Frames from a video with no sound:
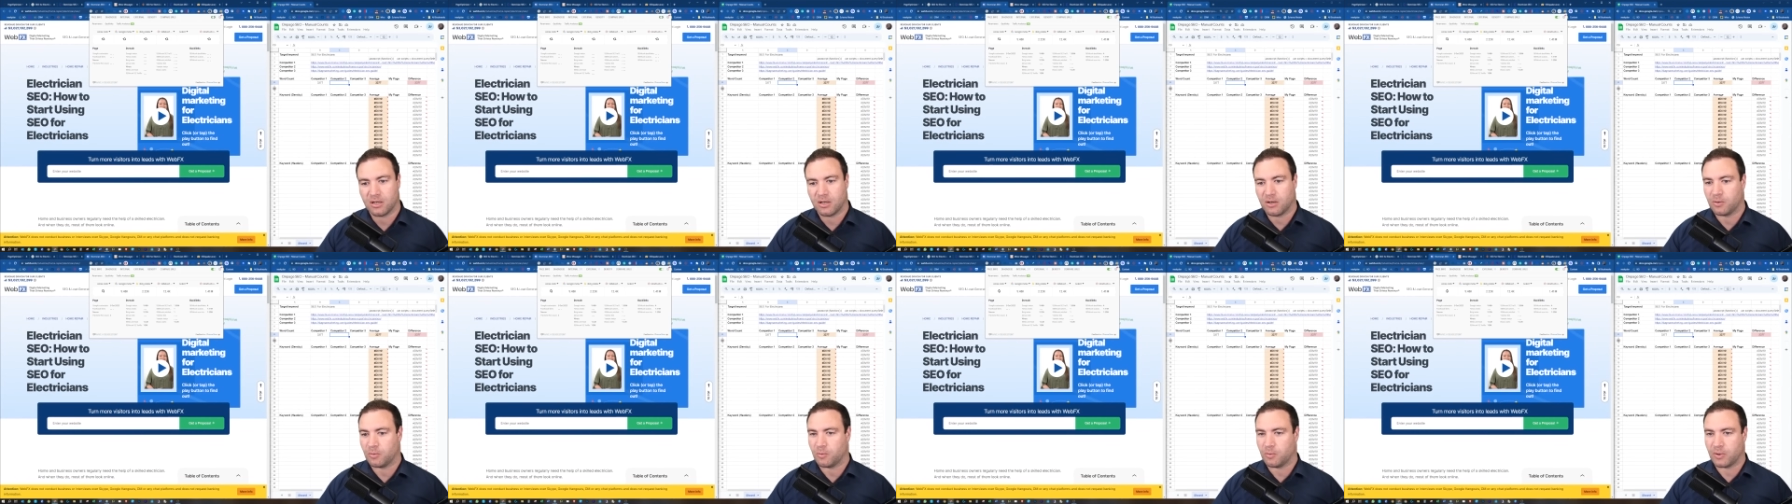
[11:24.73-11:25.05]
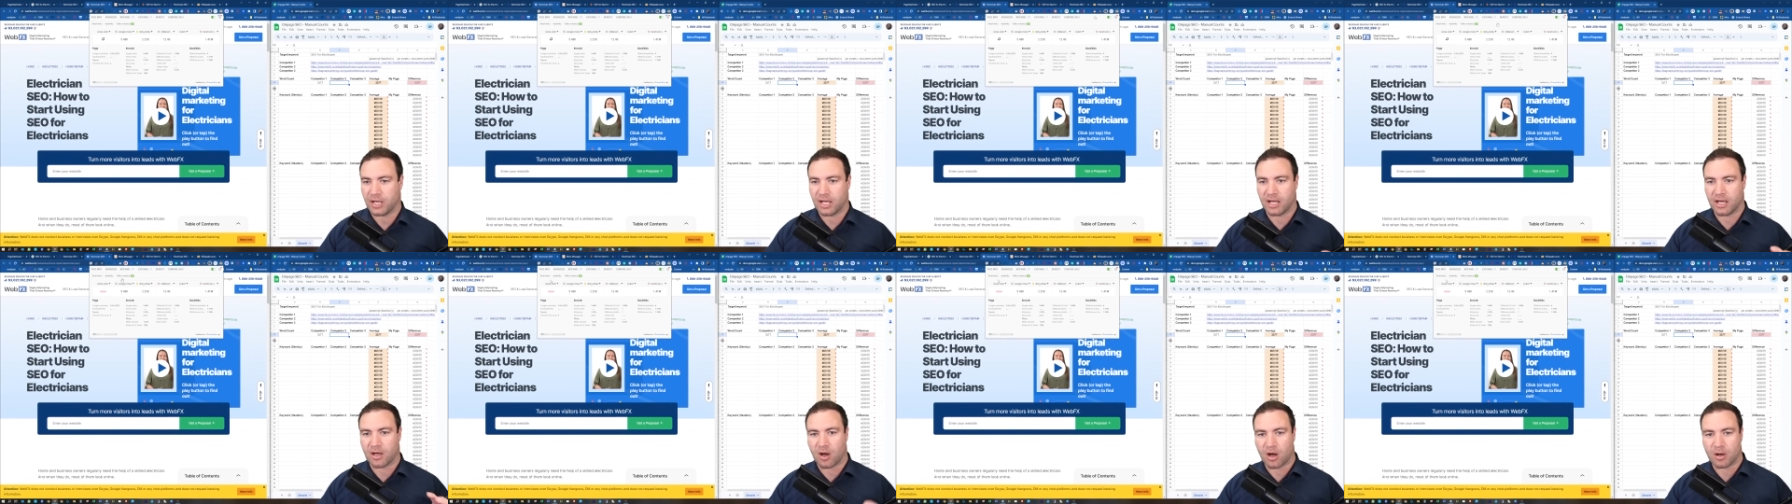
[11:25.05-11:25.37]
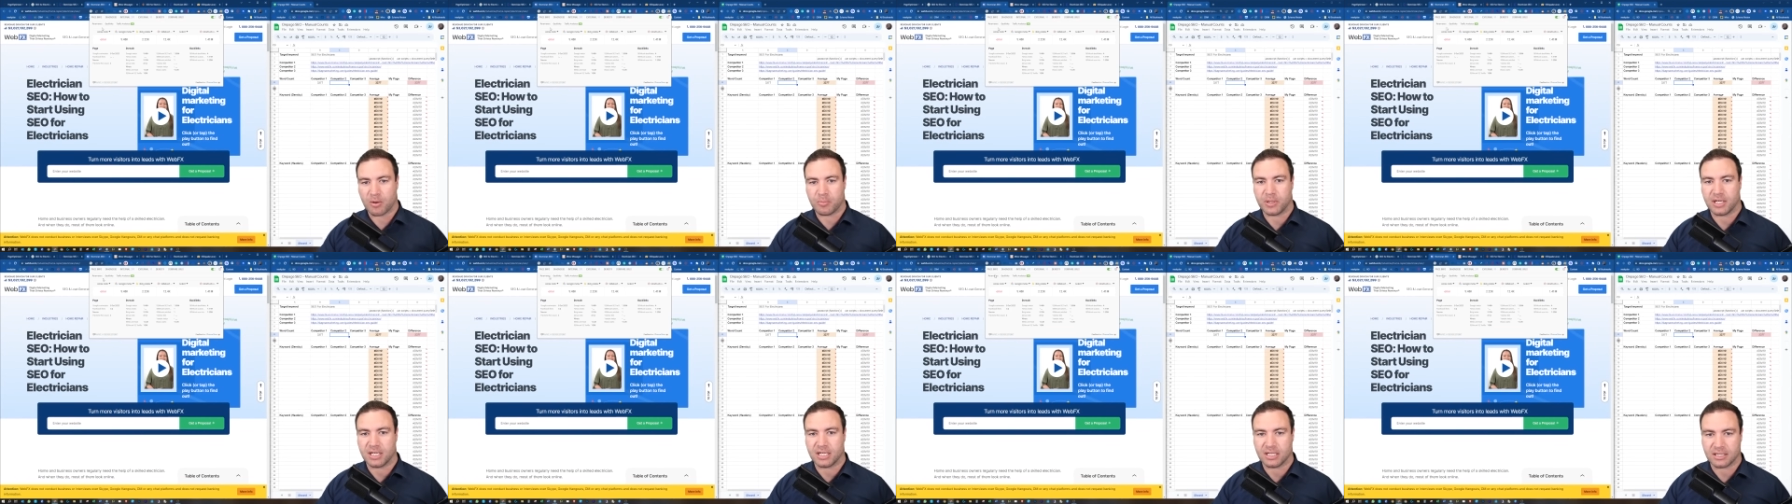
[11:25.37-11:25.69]
We're
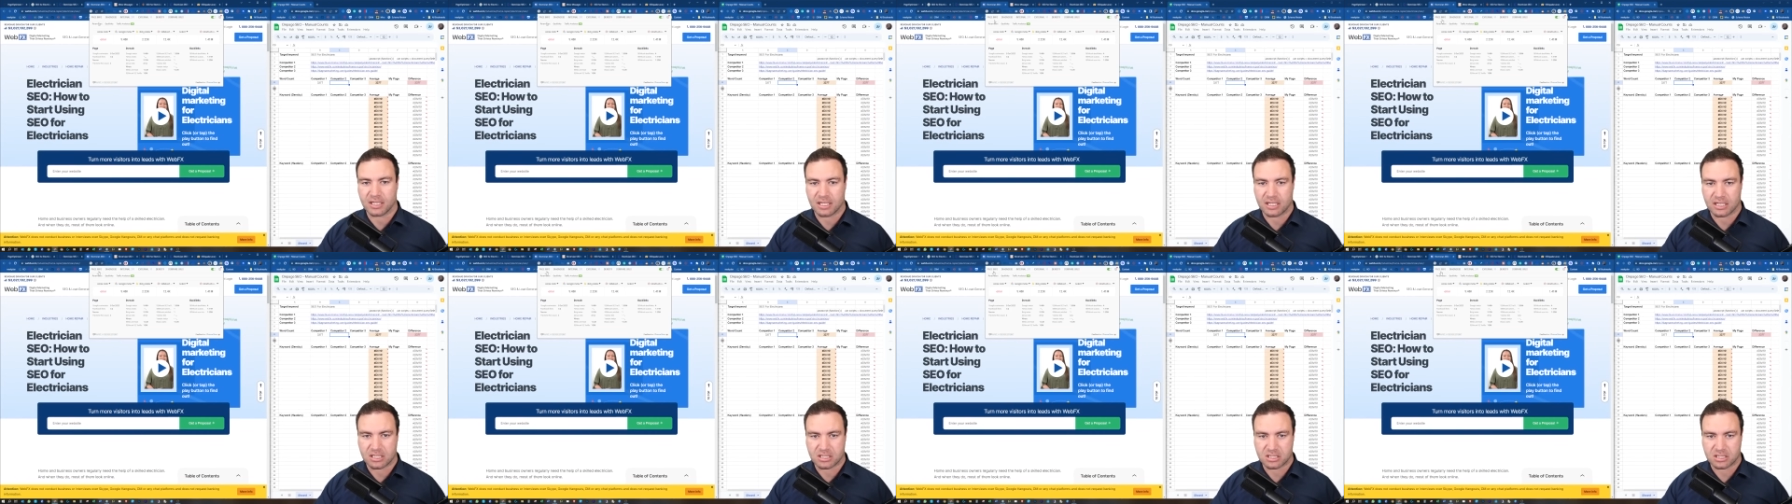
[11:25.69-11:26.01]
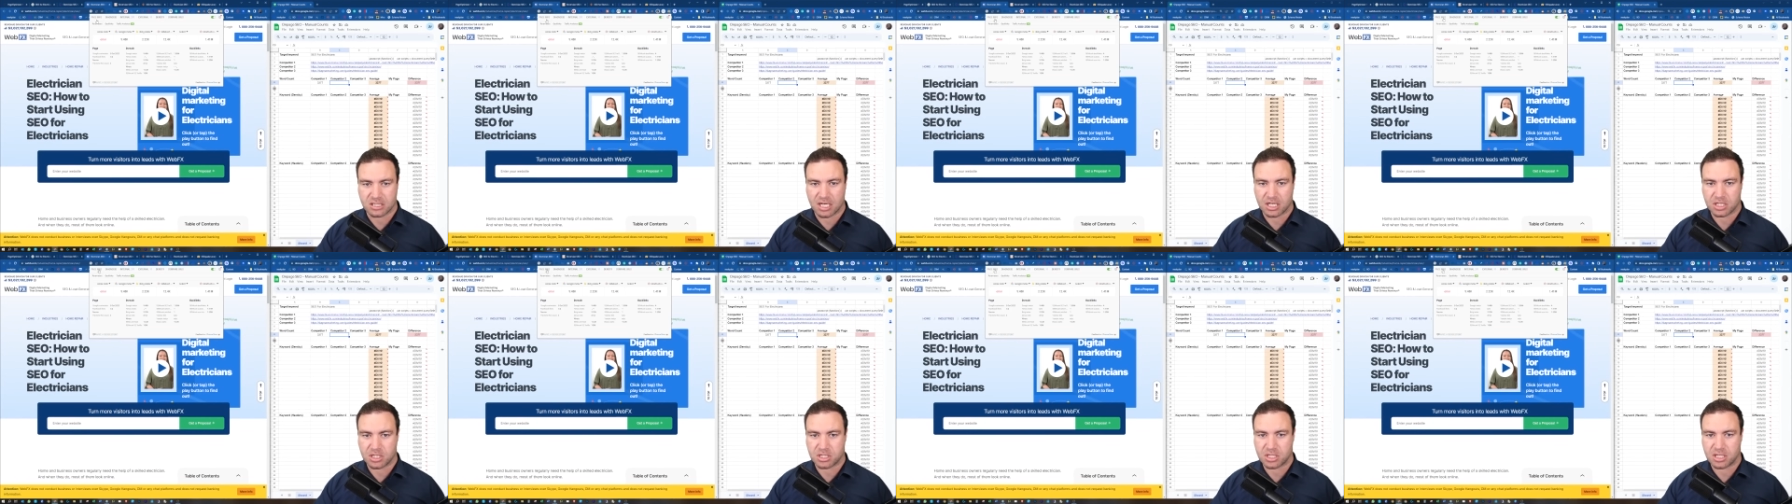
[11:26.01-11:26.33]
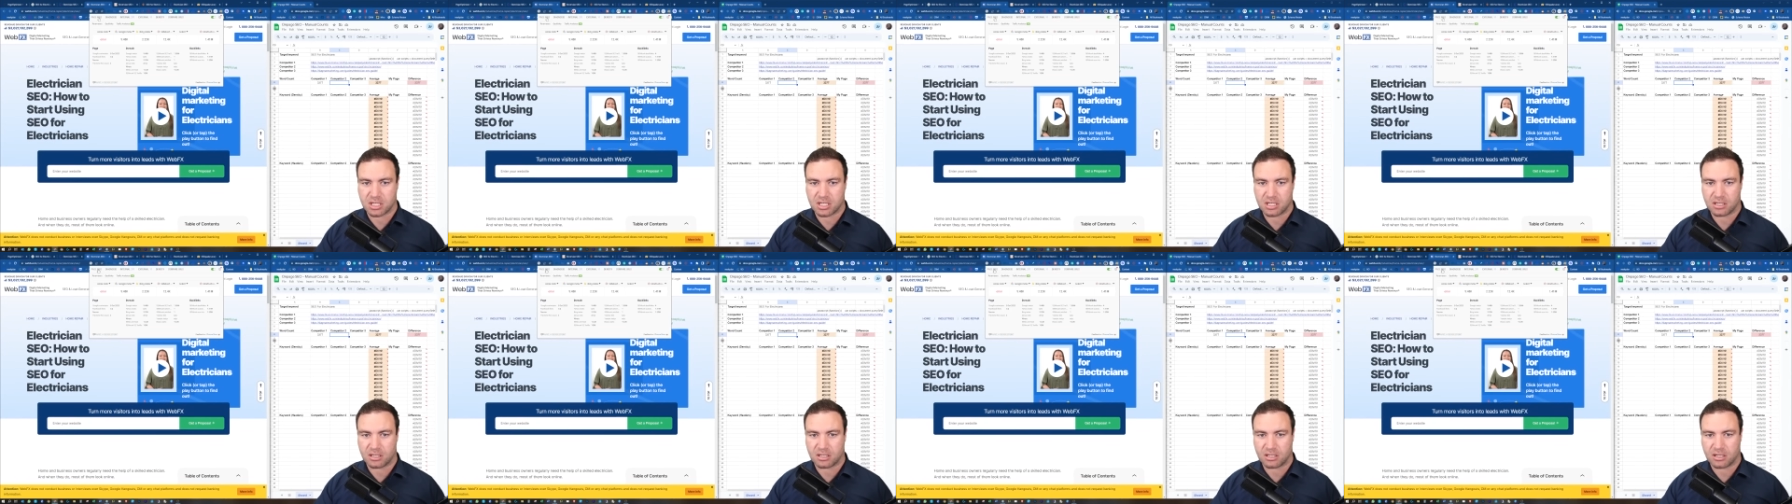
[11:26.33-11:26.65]
opening the
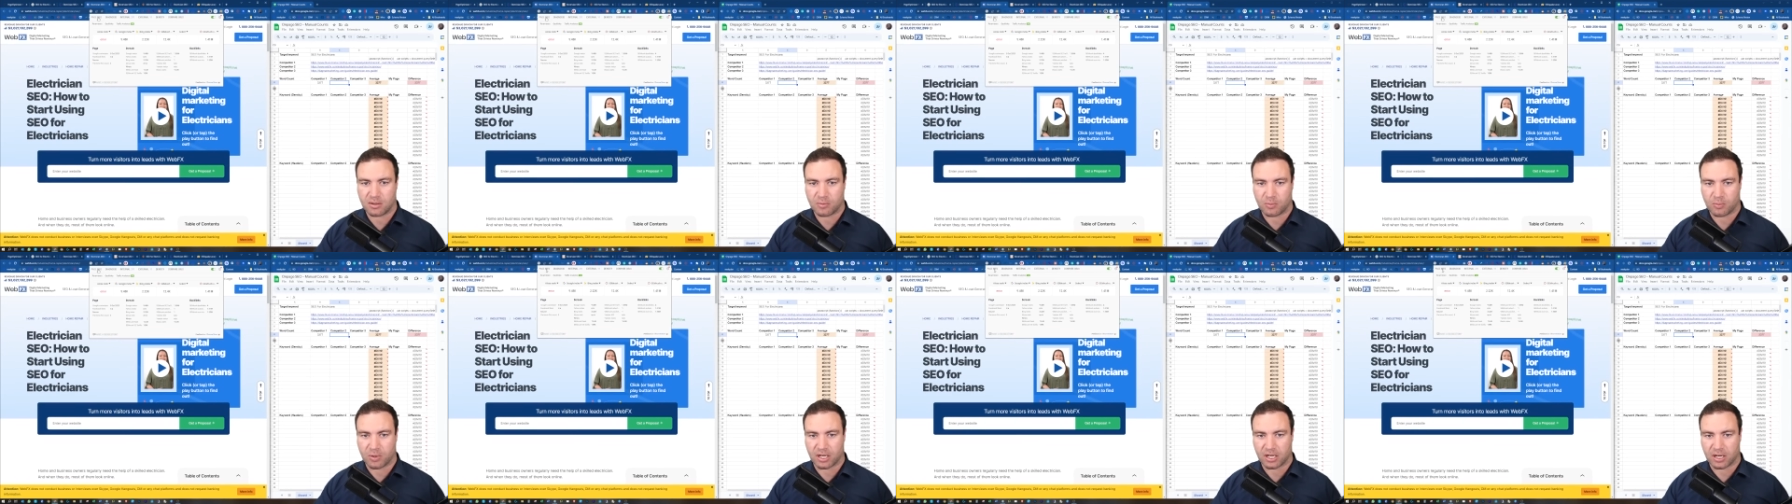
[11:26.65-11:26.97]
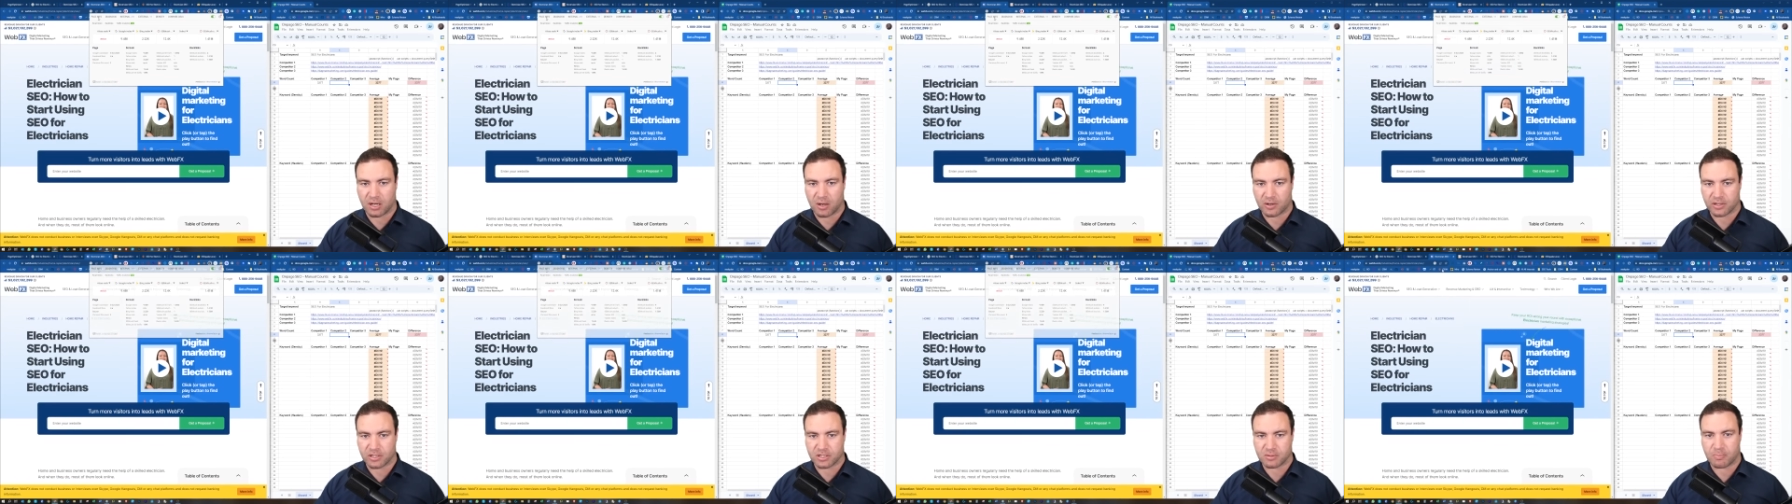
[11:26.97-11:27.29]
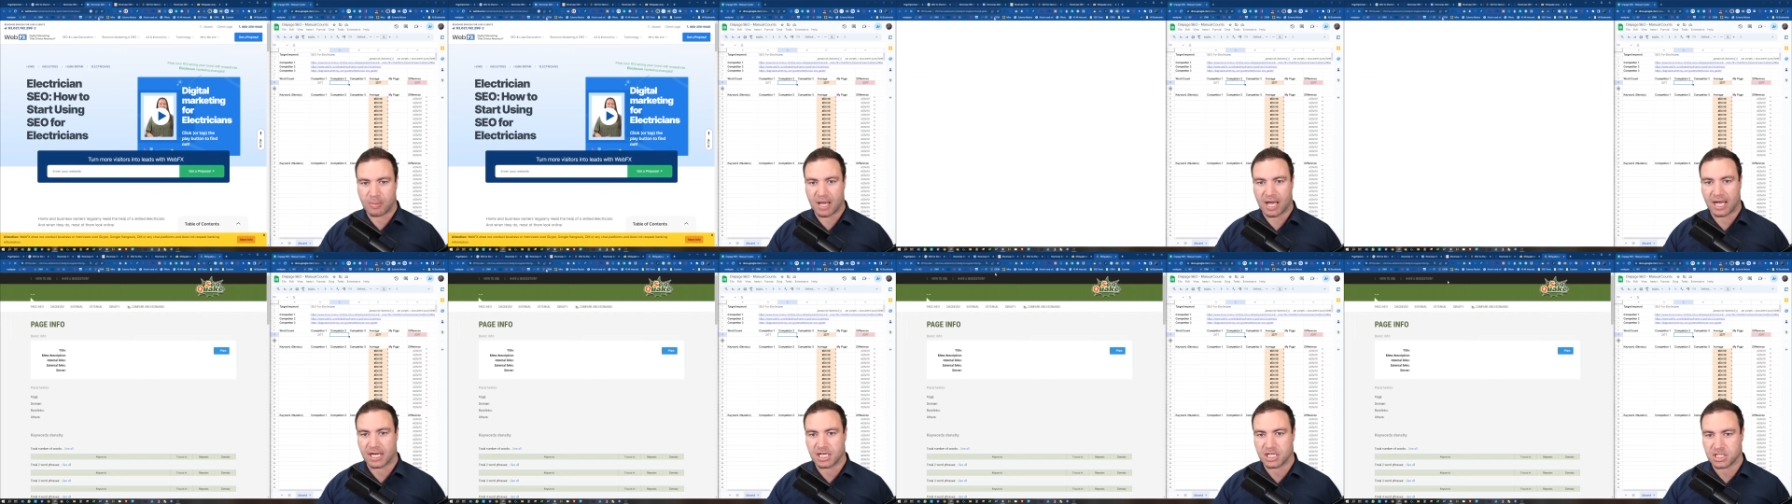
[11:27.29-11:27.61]
extension. We're going to page